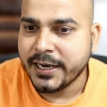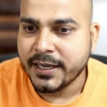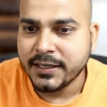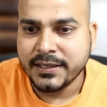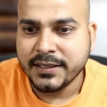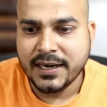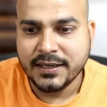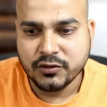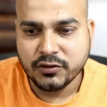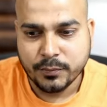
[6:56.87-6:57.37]

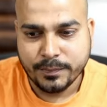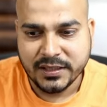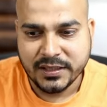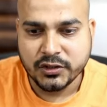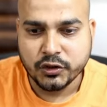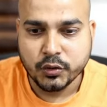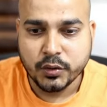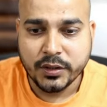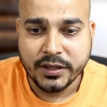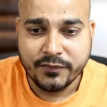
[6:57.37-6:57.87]
done that. So
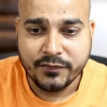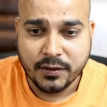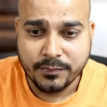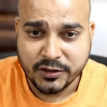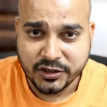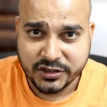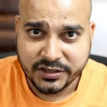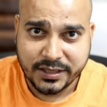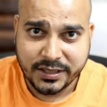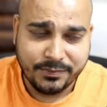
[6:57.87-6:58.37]
please do it
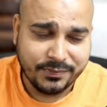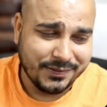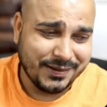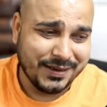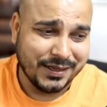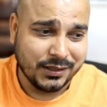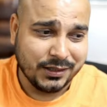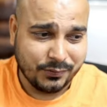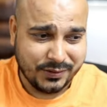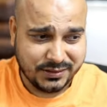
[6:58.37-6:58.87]
from your step.
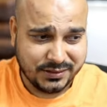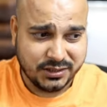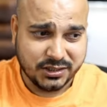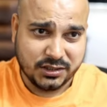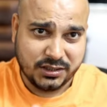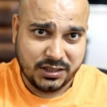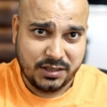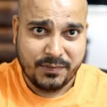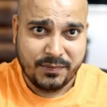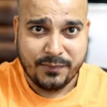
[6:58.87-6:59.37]
Otherwise
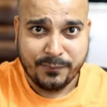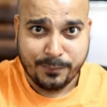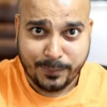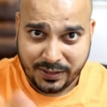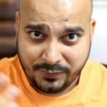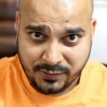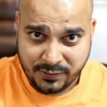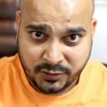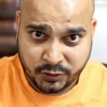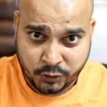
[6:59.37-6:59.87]
just see my
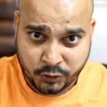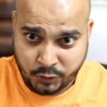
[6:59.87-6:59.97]
previous